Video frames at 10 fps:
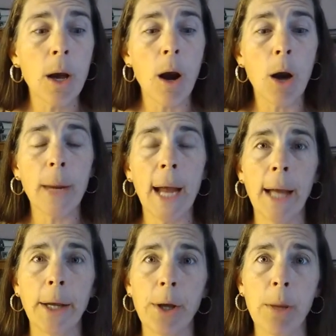Are we
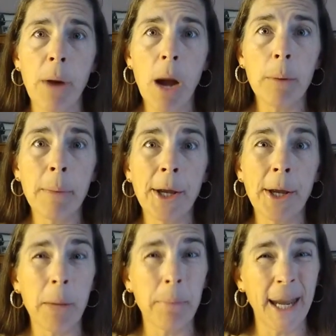adding to the problem by
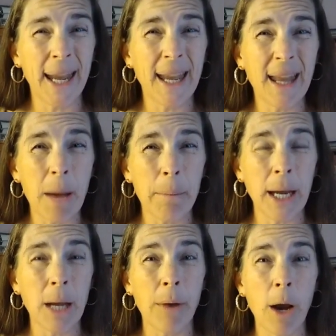just complaining and not being
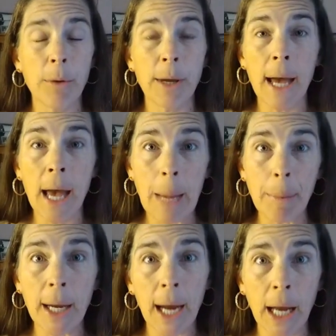involved and
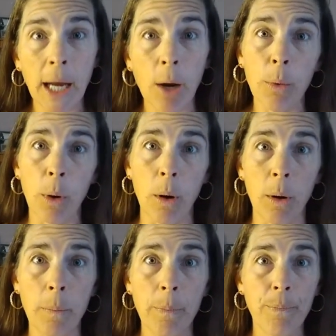abdicating our role